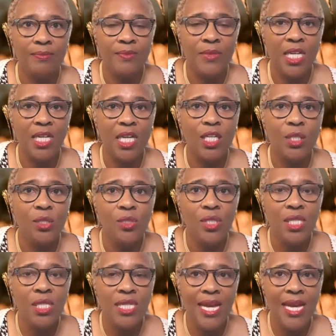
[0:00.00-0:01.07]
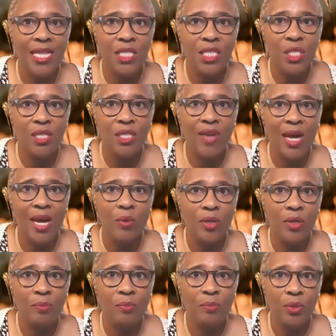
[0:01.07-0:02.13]
and I'll use the analogy of how our
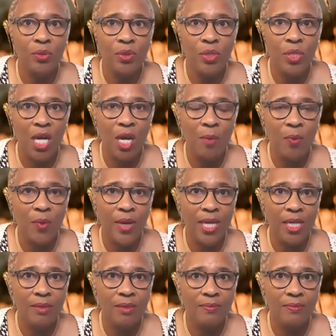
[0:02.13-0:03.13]
computers operate.